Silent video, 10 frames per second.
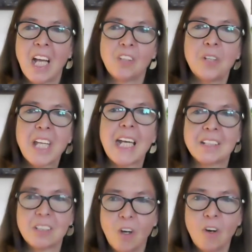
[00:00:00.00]
looking
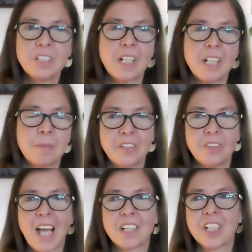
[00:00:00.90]
at long term
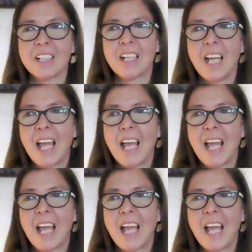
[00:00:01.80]
interaction